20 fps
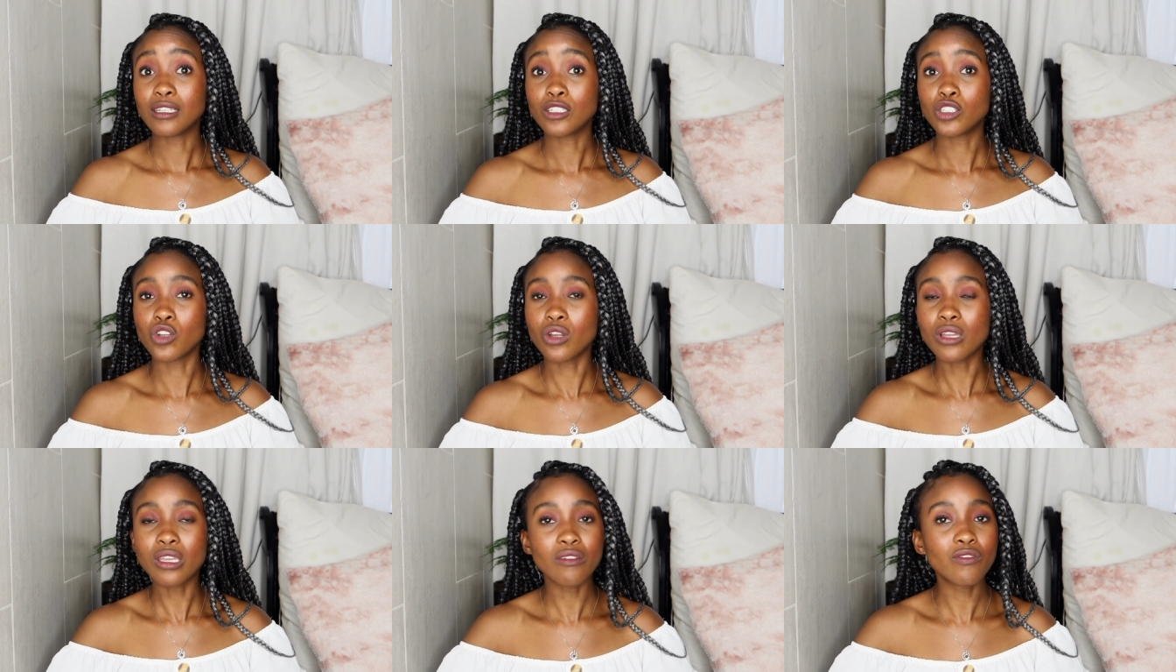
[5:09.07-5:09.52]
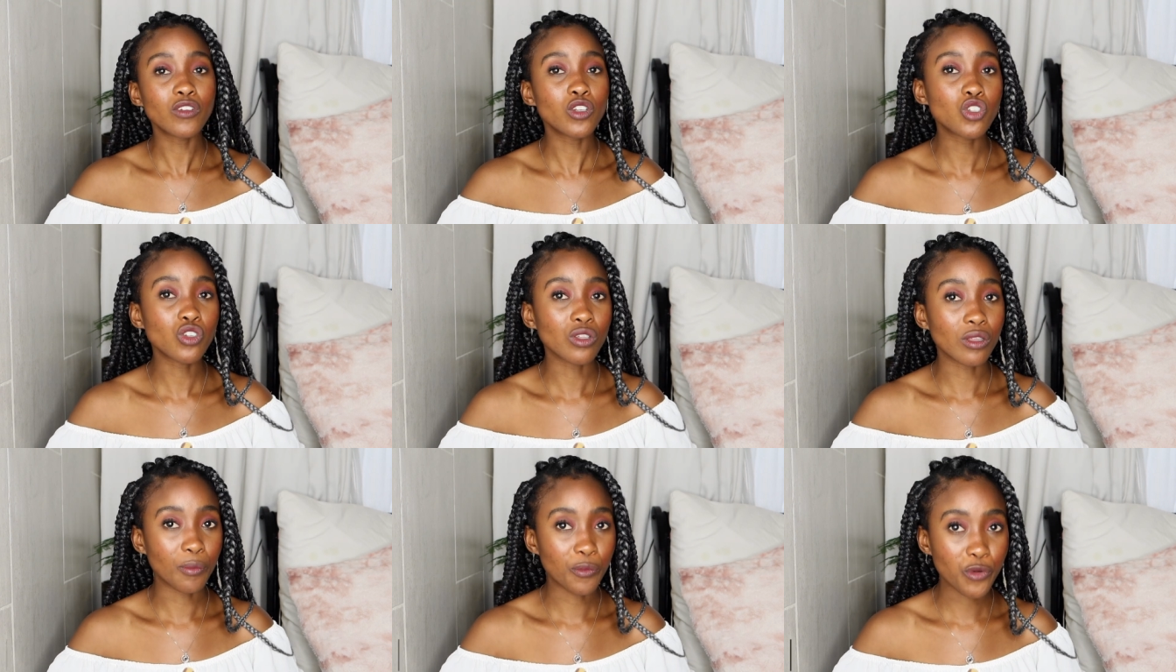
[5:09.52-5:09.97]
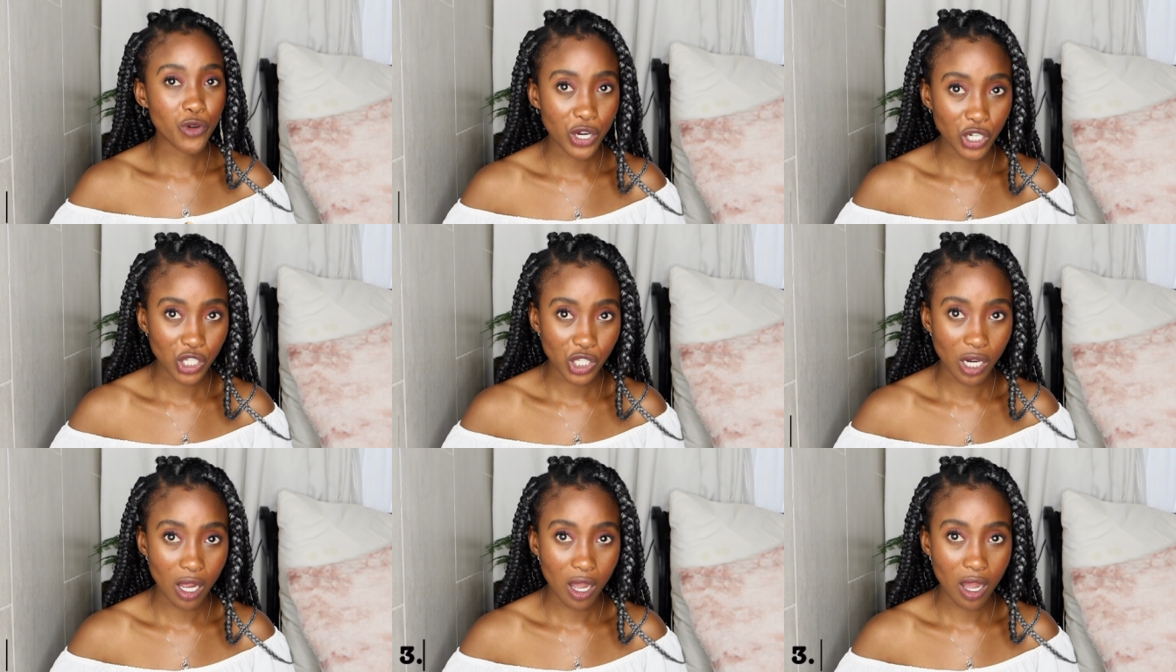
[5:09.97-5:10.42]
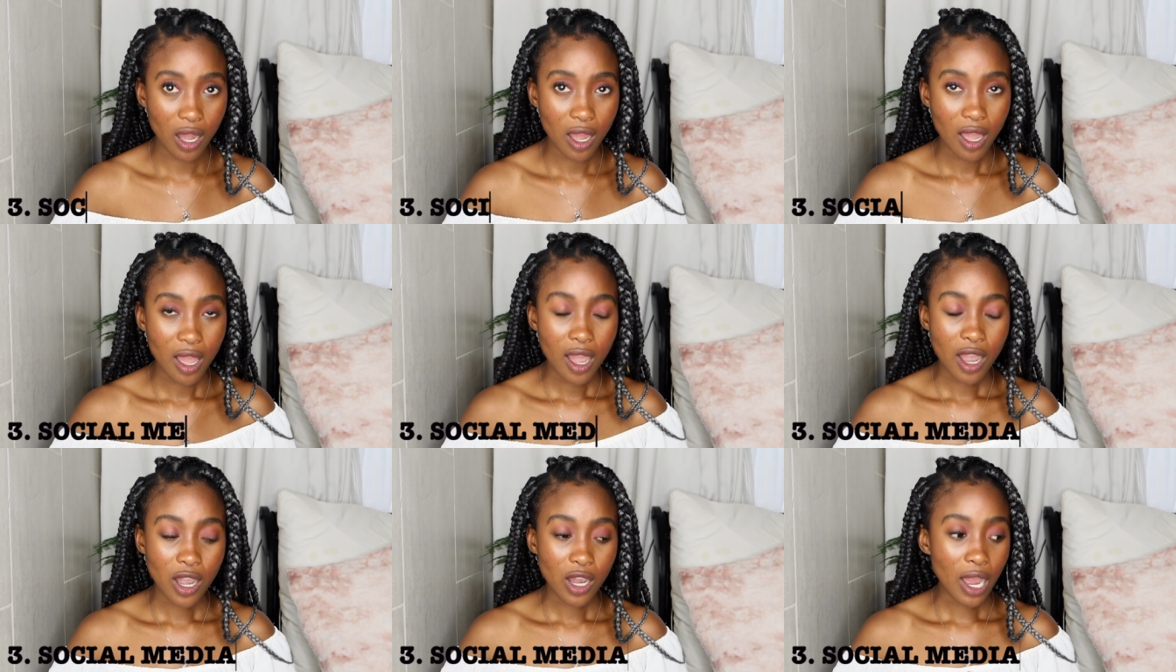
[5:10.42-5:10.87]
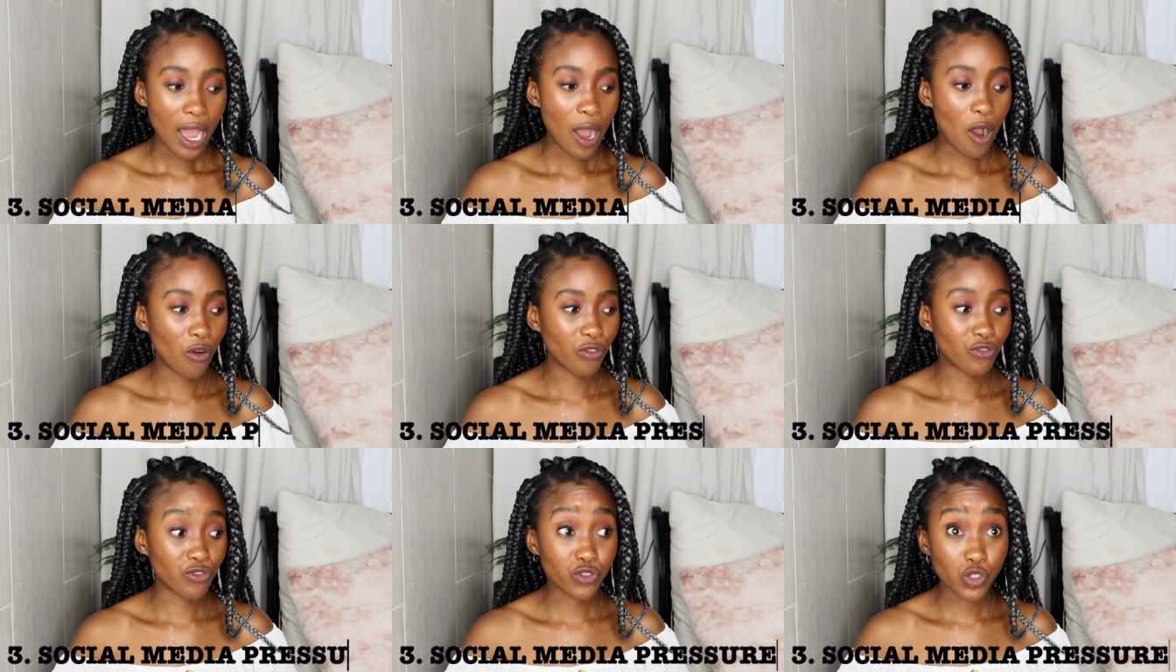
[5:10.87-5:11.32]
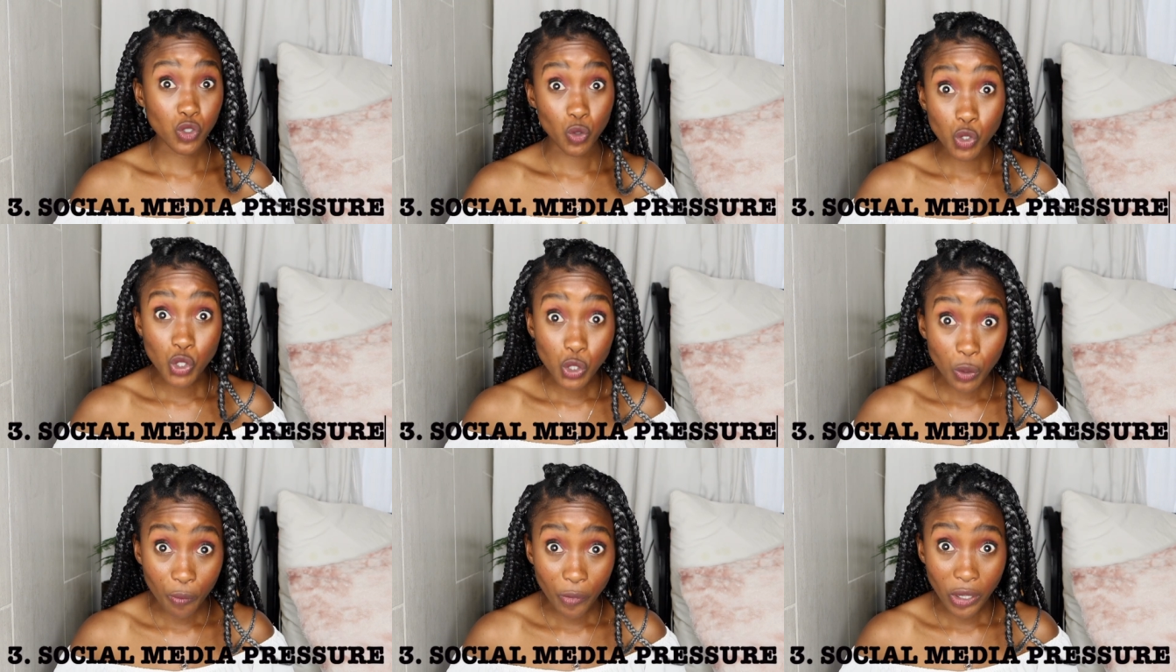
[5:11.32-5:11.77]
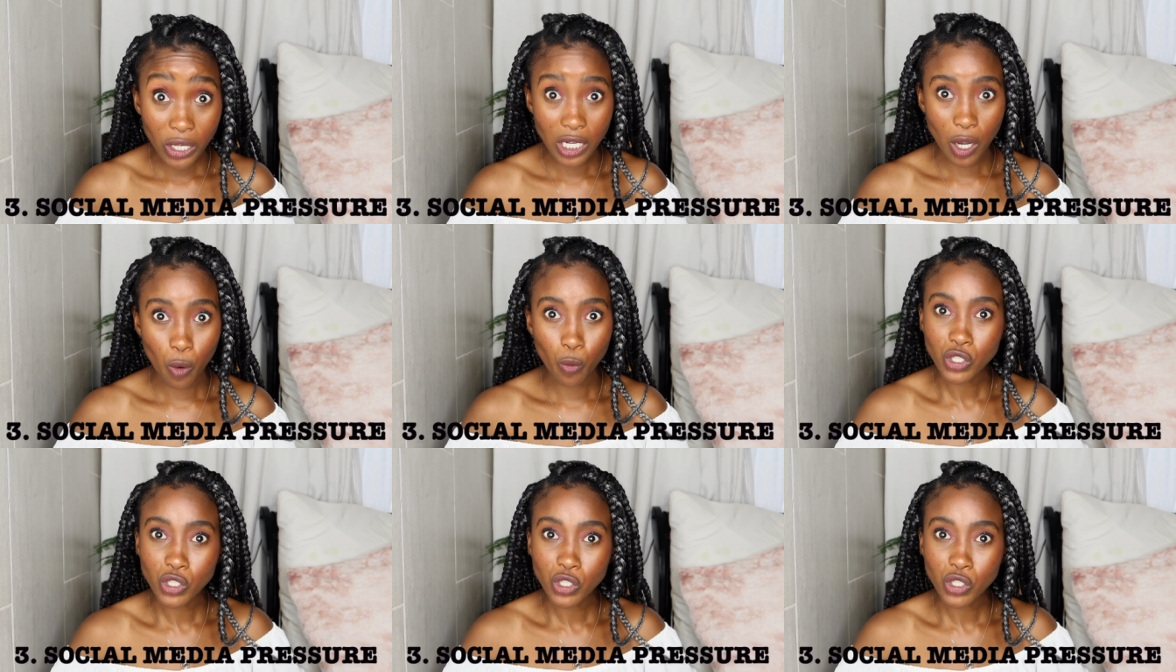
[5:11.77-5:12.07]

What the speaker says: Don't give in to the pressure of social media,